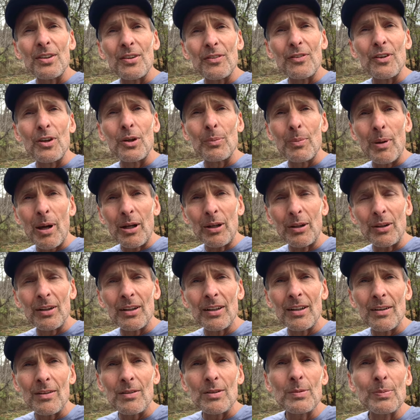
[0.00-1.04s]
to feel better.
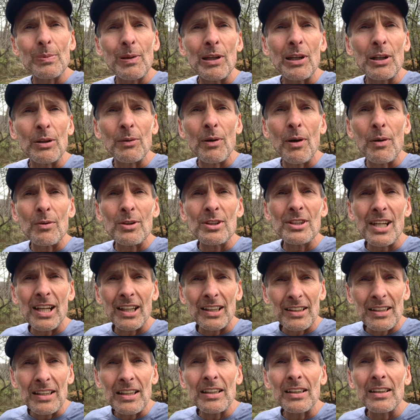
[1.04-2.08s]
I was playing around with
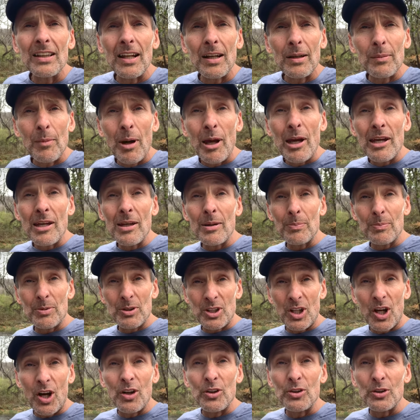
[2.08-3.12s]
technique, getting my hips
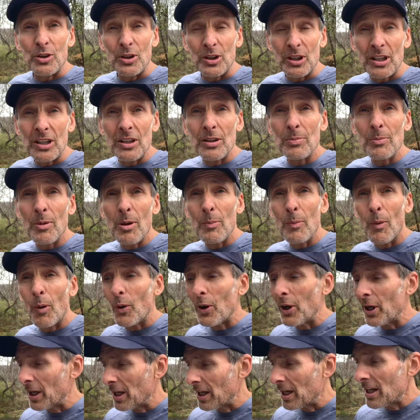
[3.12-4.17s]
underneath me
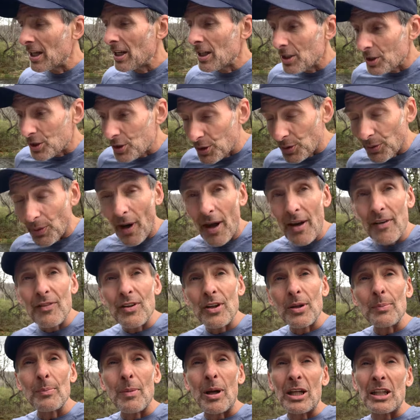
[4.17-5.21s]
more,
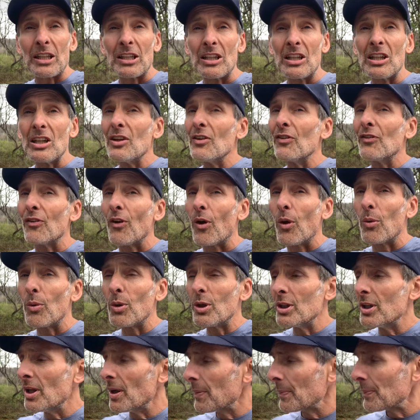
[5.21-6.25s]
driving my knee
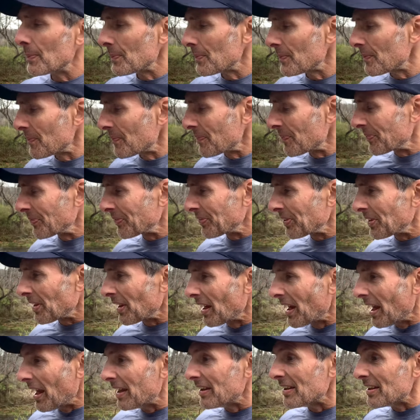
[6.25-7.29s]
forward.
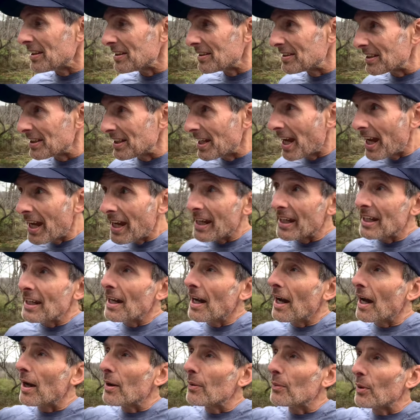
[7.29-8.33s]
And then today
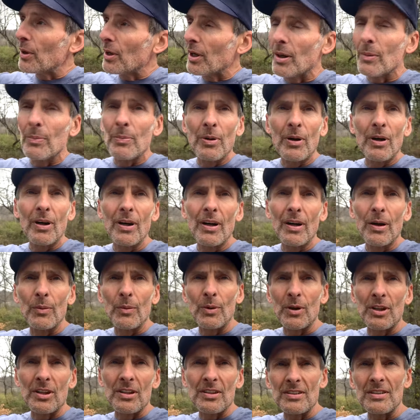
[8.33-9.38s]
I went up
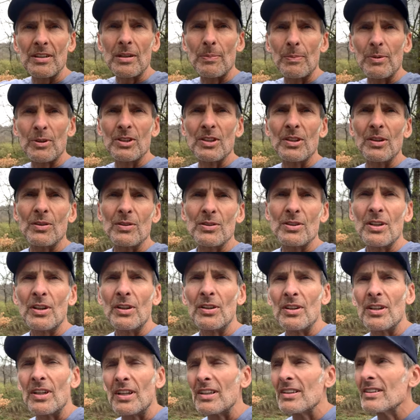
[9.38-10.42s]
one of the steepest hills here
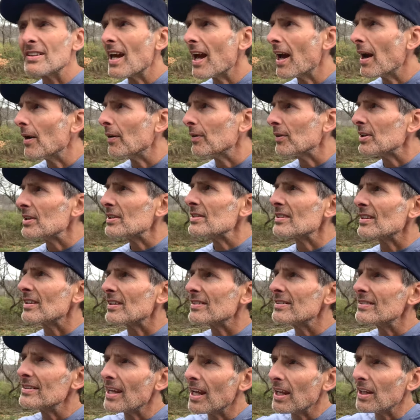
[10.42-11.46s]
in town. It's a
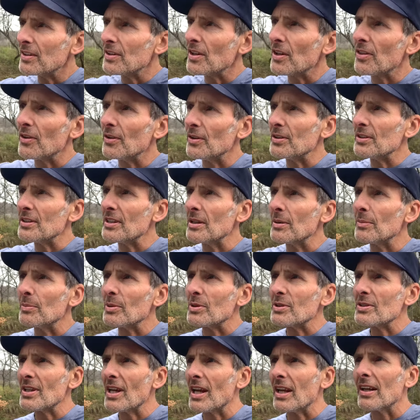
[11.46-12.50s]
10 to
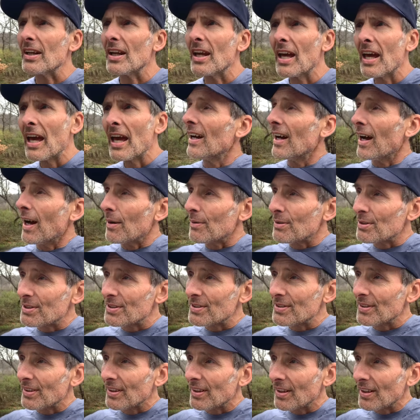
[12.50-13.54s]
13%. I
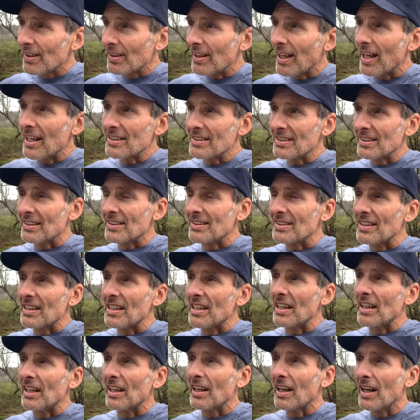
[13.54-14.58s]
was classic
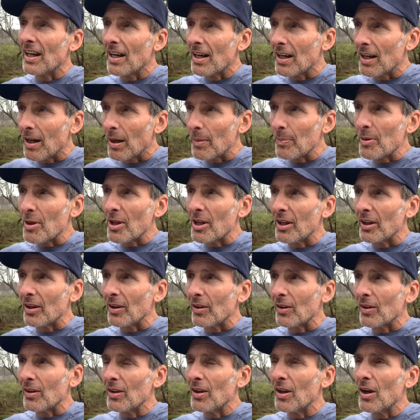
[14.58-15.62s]
skiing up the
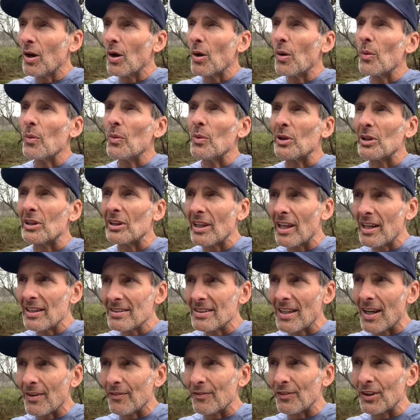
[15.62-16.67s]
hill with less
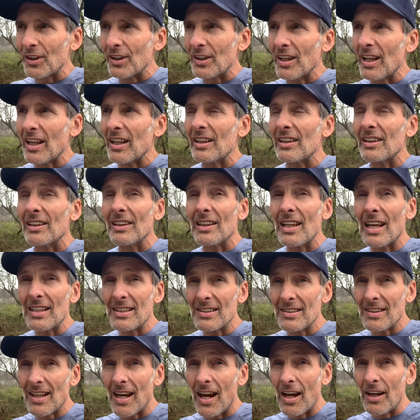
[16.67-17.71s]
effort,
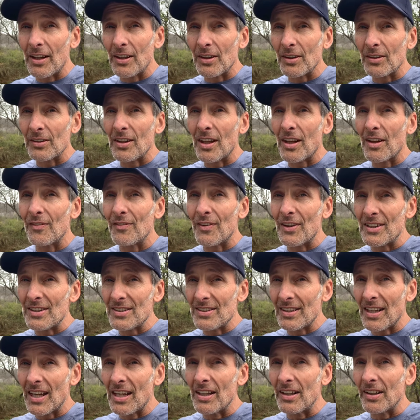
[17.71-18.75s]
less tired than if I
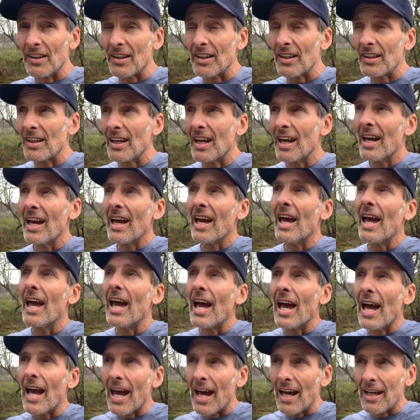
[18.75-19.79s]
skated it
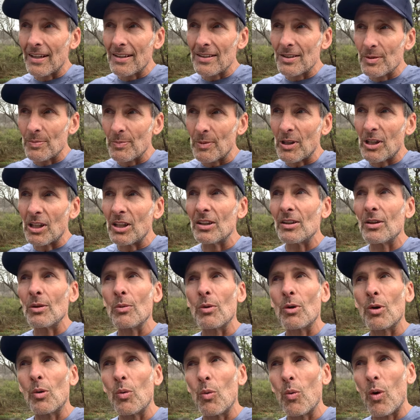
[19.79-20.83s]
at a speed that
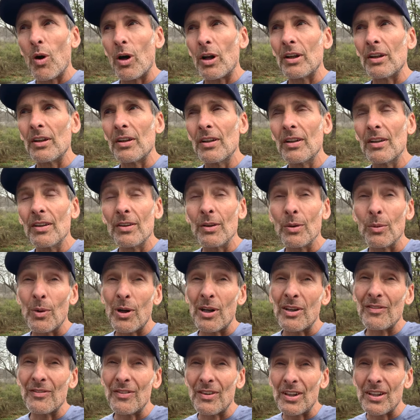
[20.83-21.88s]
would have won the
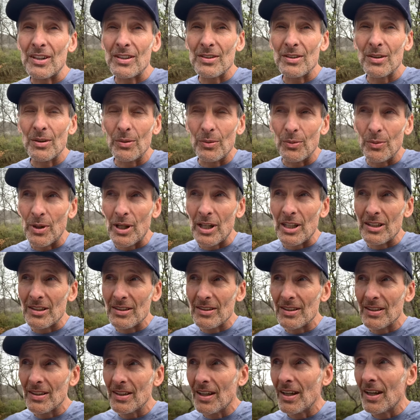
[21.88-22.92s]
Whiteface
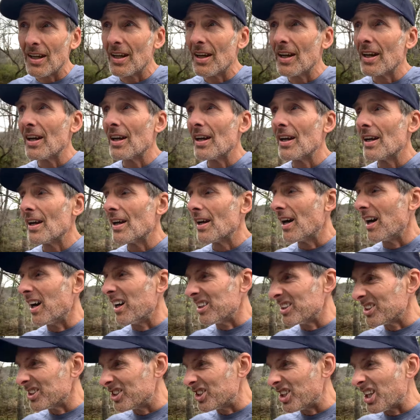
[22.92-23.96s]
race
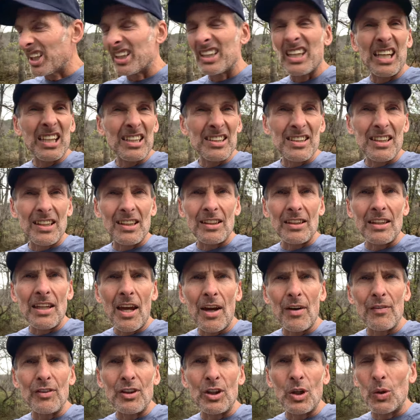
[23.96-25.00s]
on gigantically
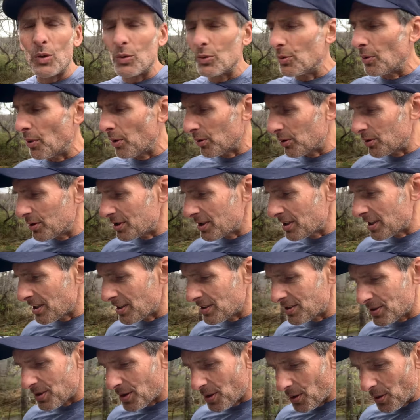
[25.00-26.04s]
heavy old roller skis.
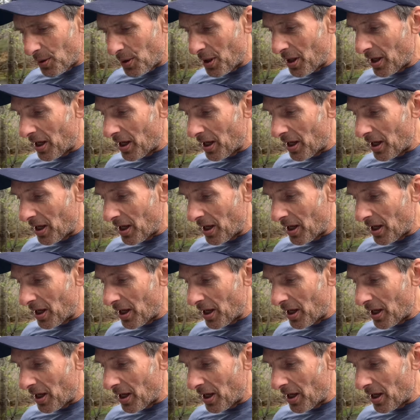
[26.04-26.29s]
So